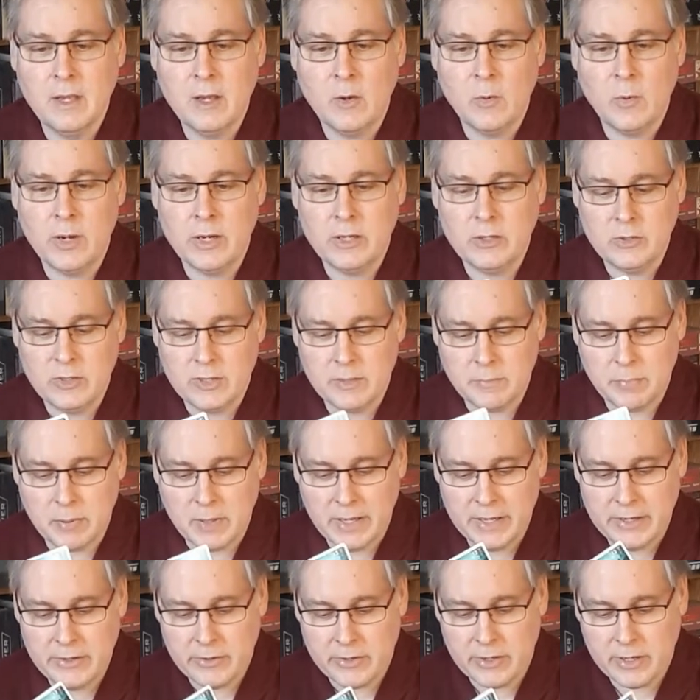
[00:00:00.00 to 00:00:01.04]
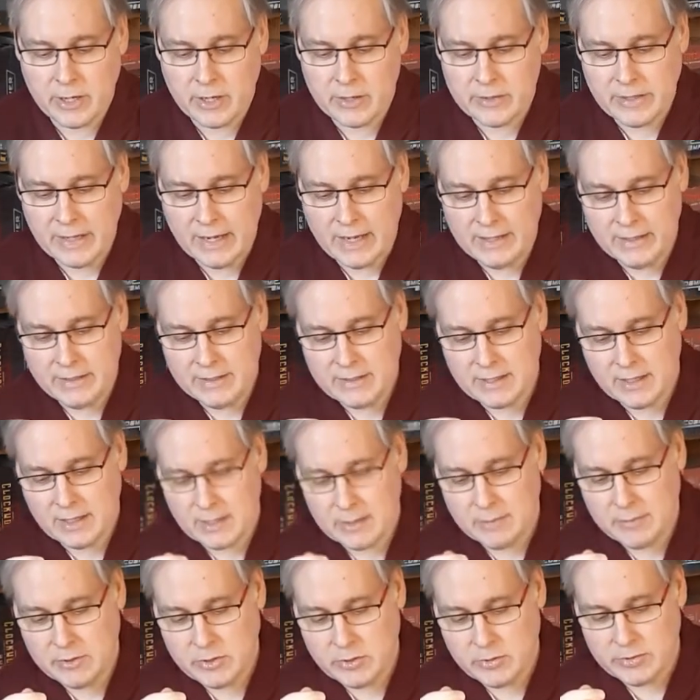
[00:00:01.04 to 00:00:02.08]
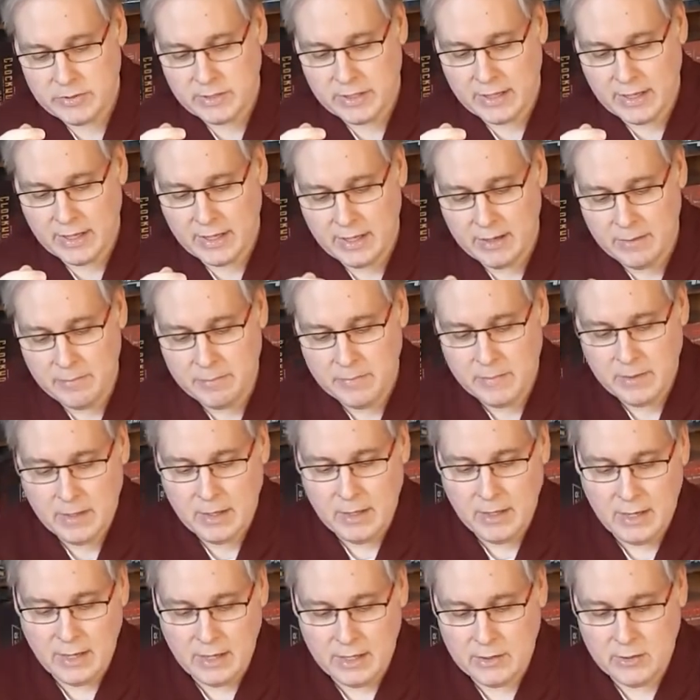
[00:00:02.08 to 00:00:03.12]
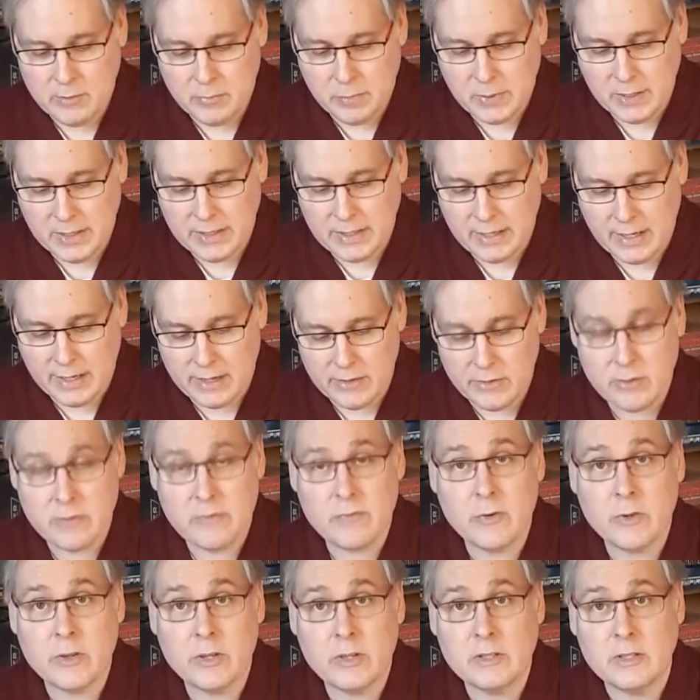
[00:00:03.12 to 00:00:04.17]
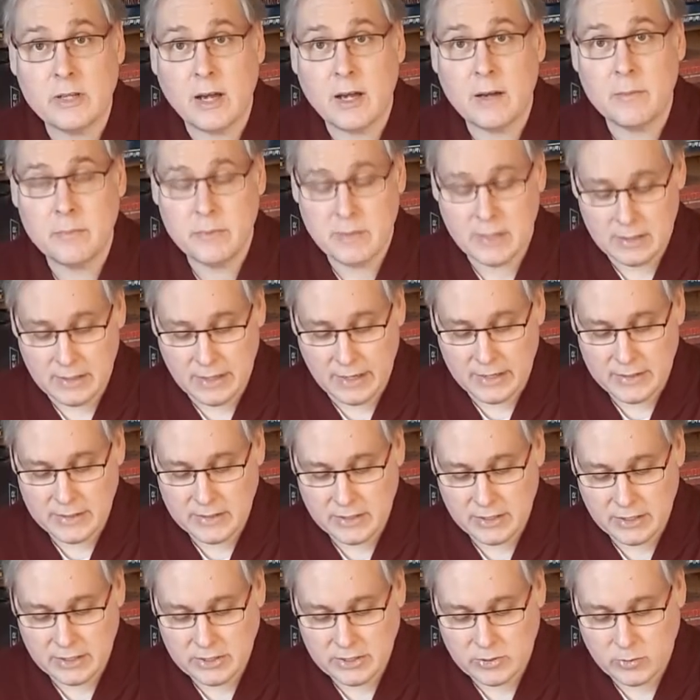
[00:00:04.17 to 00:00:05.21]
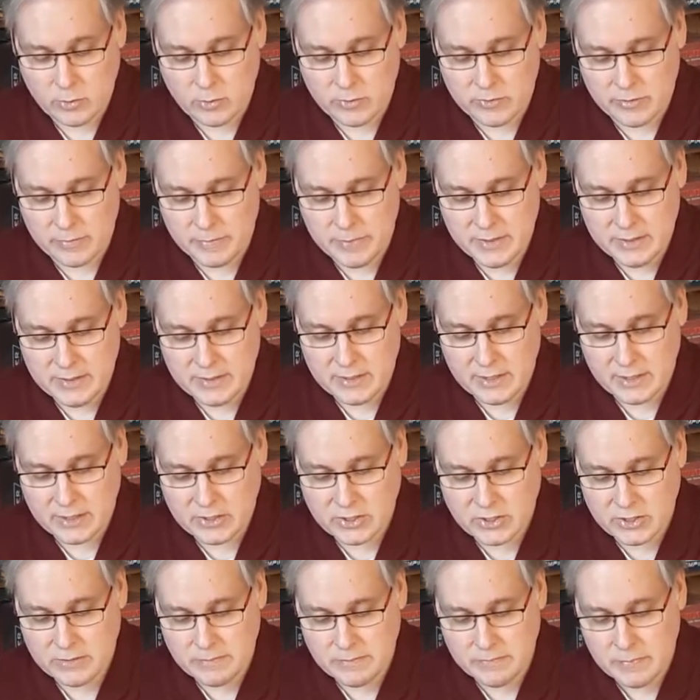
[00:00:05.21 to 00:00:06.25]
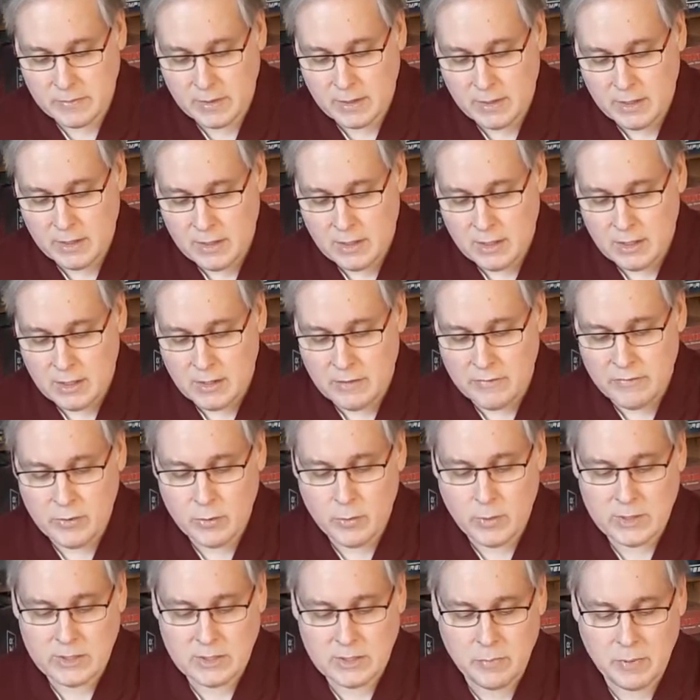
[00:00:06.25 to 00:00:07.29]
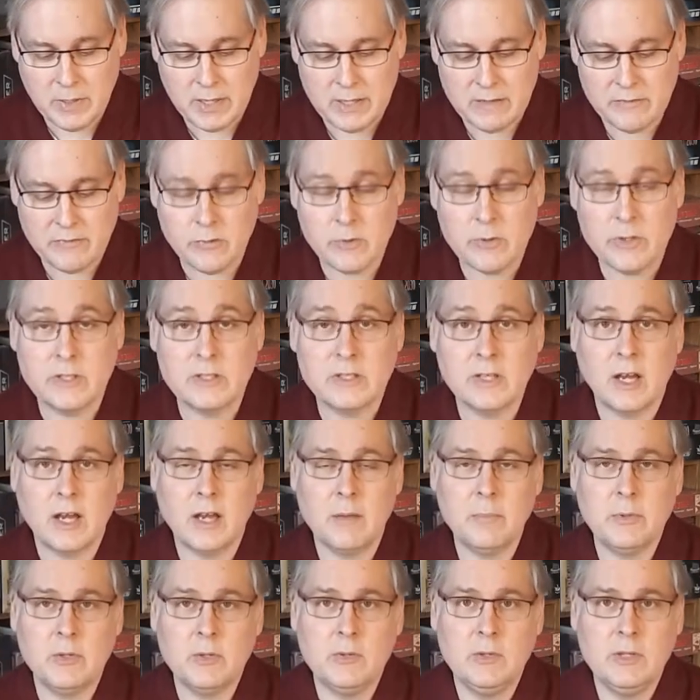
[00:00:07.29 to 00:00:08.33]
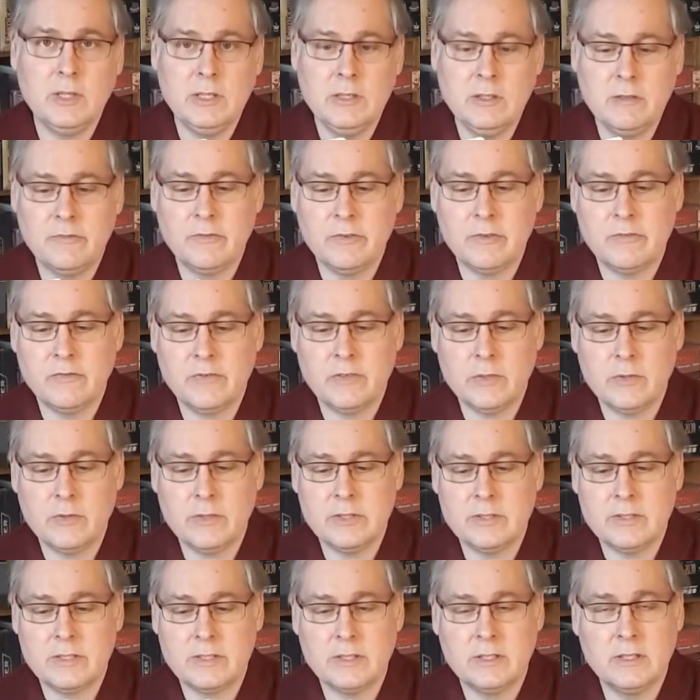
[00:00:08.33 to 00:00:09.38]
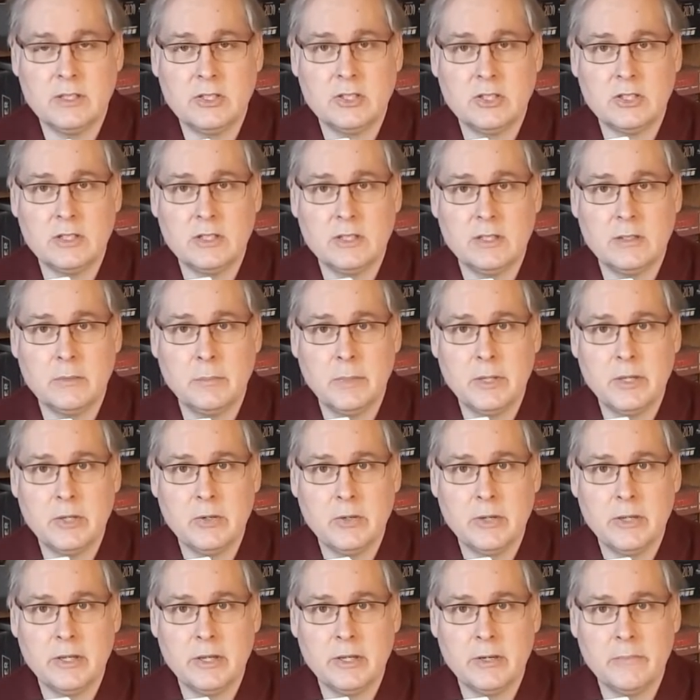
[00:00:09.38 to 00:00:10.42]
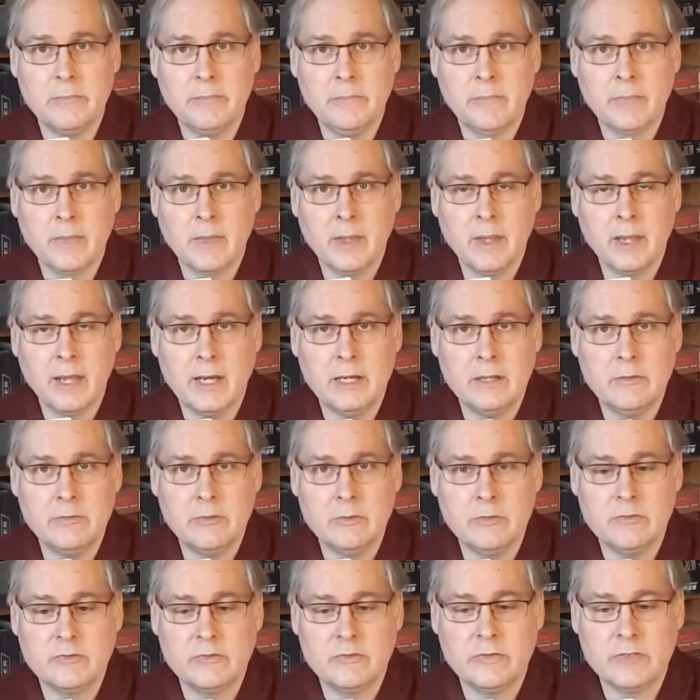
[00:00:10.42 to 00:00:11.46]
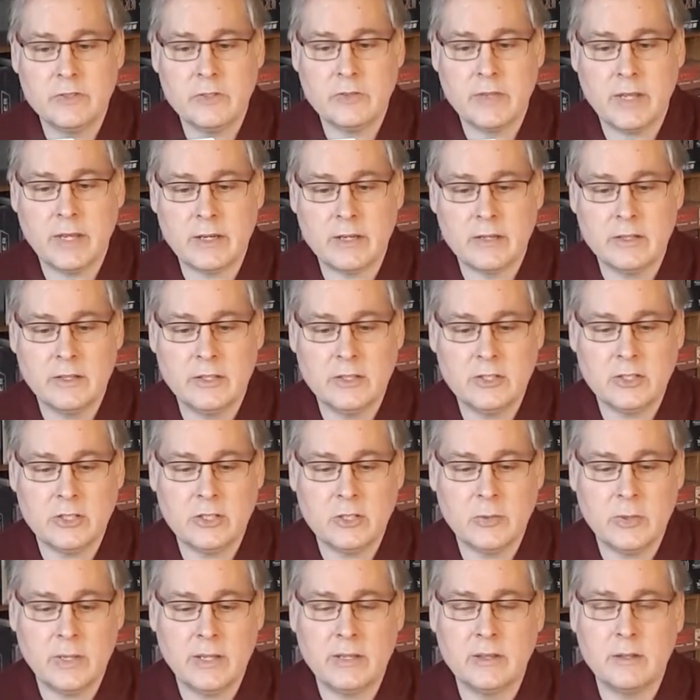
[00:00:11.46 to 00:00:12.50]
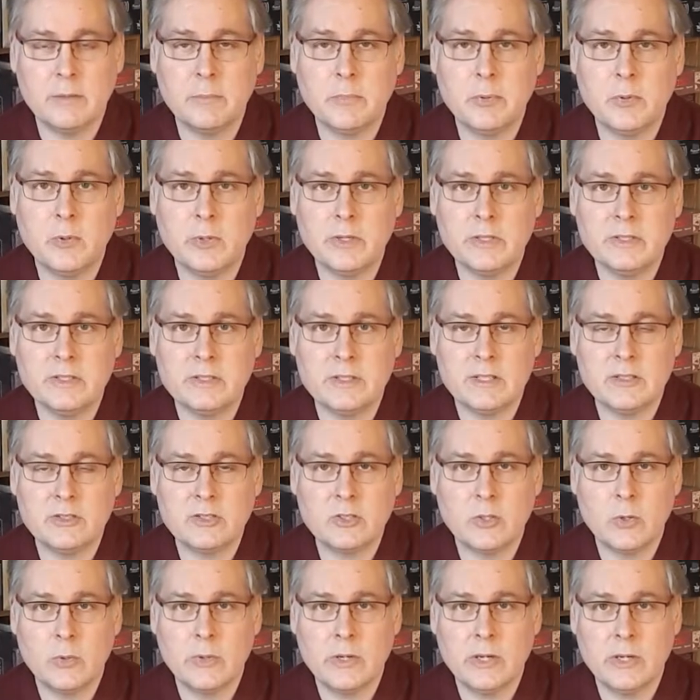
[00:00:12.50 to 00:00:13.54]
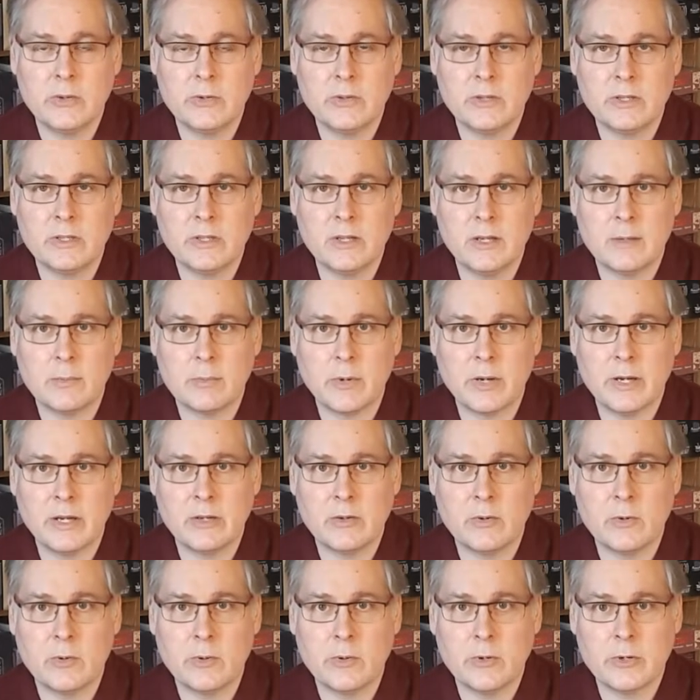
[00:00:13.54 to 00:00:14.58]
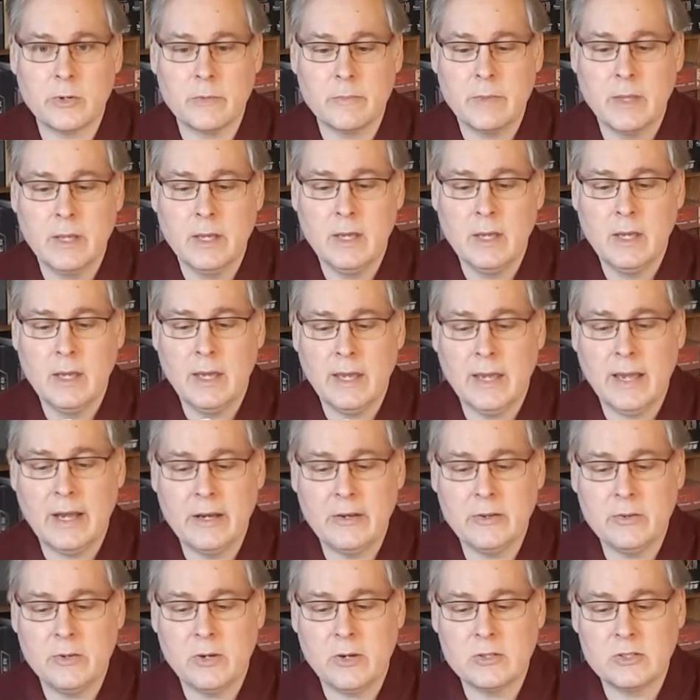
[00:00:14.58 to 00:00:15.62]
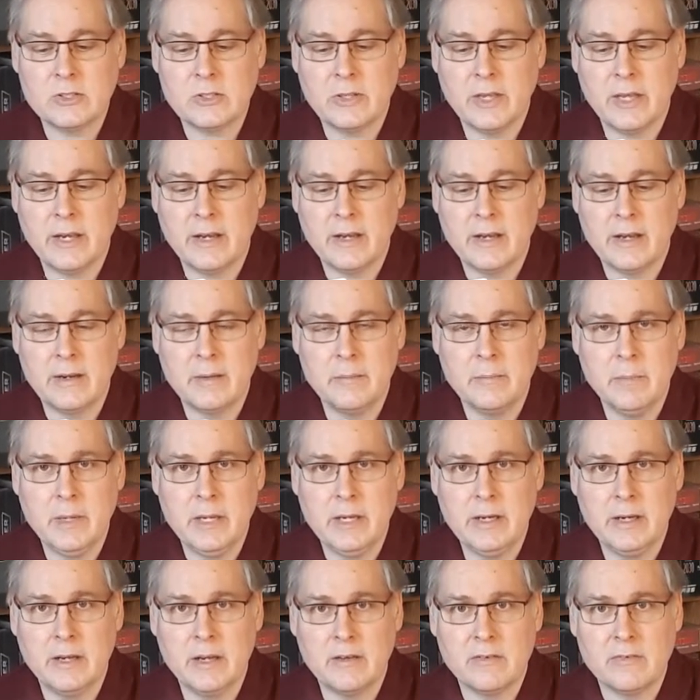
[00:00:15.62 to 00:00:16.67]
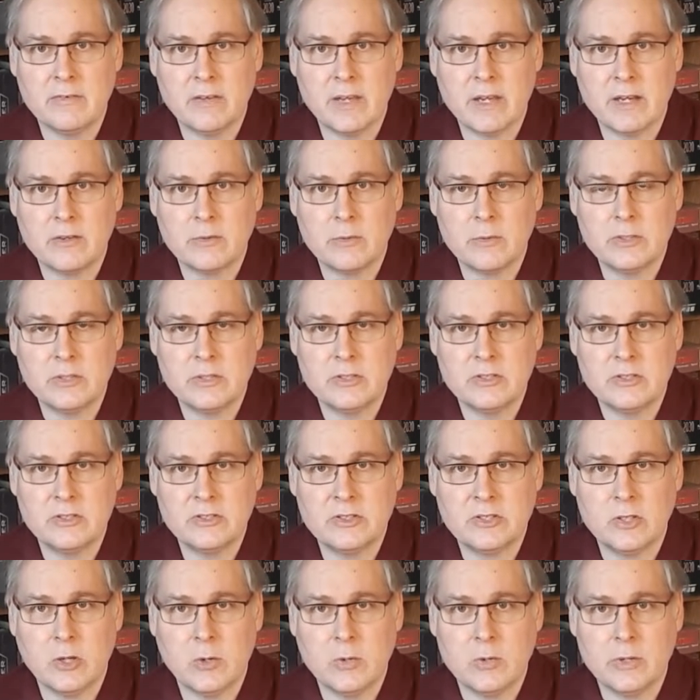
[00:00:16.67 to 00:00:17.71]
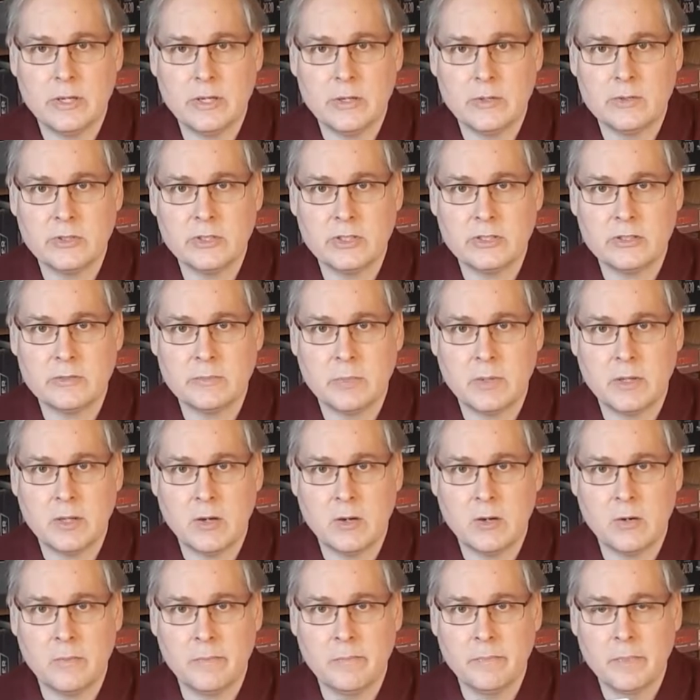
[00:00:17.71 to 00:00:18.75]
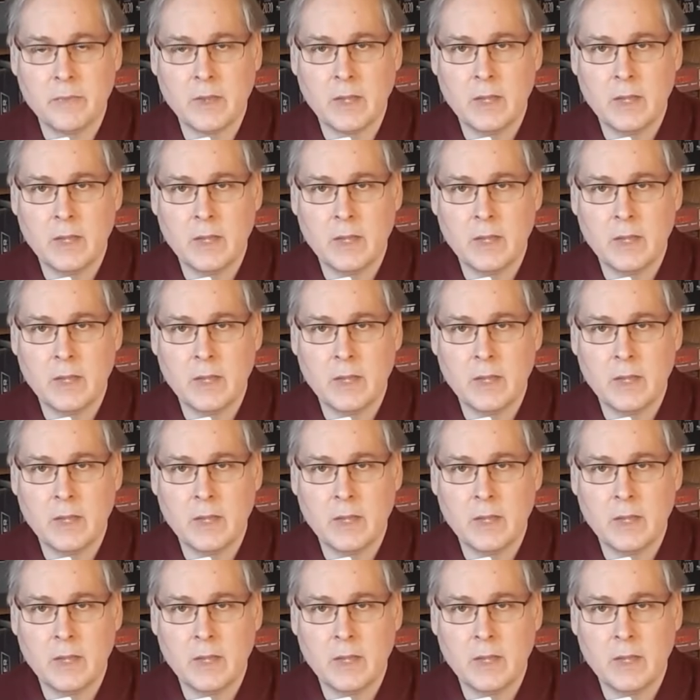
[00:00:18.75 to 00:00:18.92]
You can play your card anytime during the game, and you play it either for the top, the A section, or the B section. If you want to play it for the top, you need to fulfill this condition in the middle here, and if you fulfill that condition you get the points as shown here in the top right corner, and you also get an immediate effect which is shown here just below.